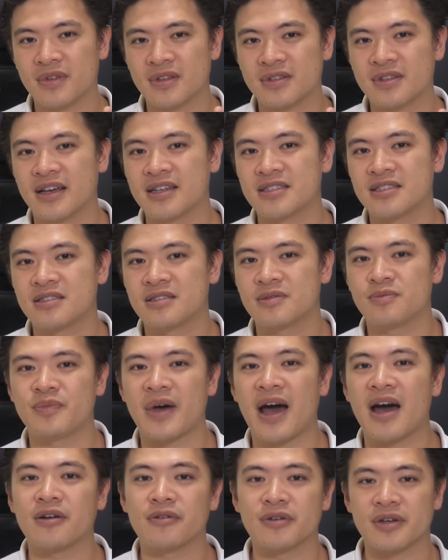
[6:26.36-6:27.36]
takes
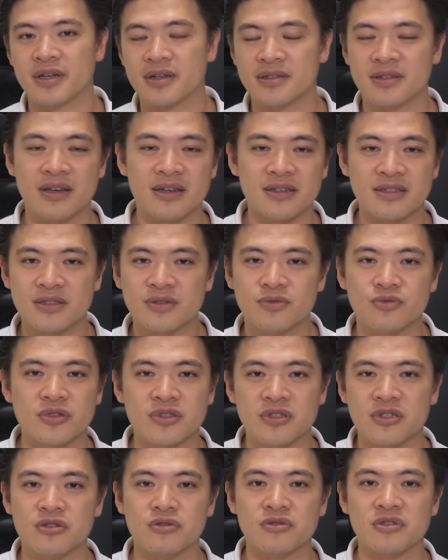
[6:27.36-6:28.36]

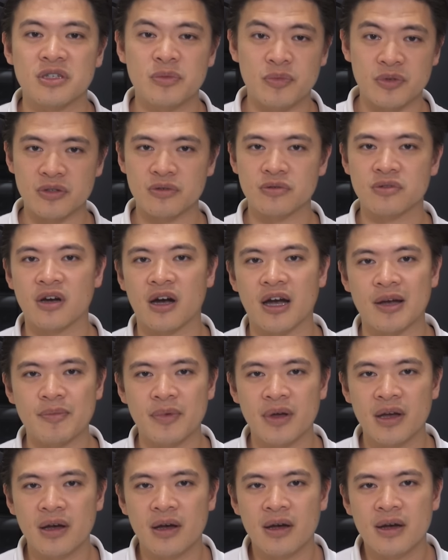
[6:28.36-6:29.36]
residual CPU time.
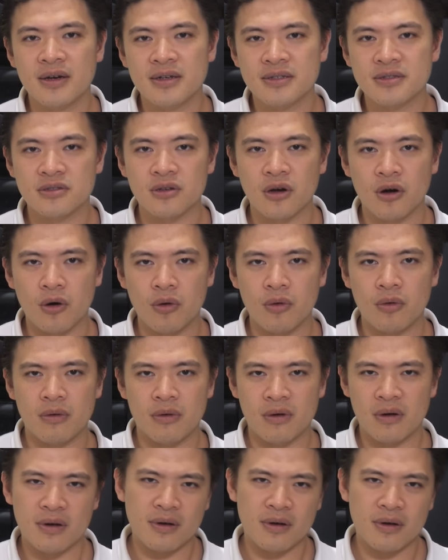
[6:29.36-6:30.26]
So